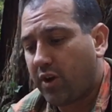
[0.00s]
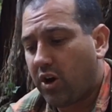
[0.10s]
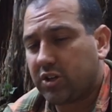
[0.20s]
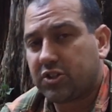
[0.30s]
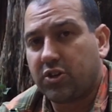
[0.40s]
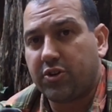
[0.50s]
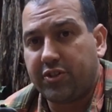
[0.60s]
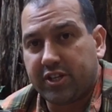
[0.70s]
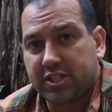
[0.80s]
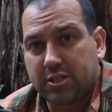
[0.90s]
Also,
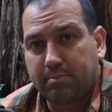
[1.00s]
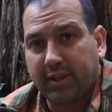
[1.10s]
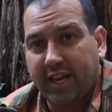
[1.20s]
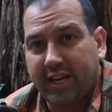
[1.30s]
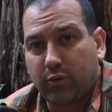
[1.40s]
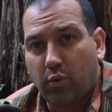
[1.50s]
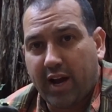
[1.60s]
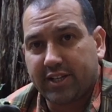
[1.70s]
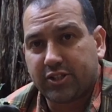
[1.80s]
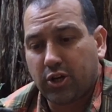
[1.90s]
the splayed
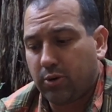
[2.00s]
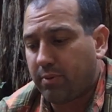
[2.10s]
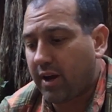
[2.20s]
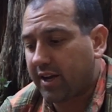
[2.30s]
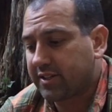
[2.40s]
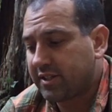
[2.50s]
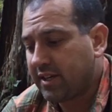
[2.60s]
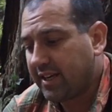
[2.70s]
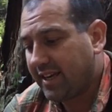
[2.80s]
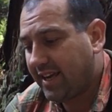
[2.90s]
wide toe box
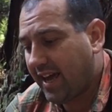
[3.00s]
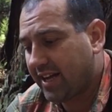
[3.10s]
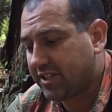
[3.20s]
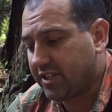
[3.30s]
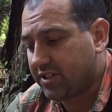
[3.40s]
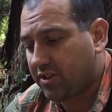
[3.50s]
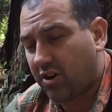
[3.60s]
catches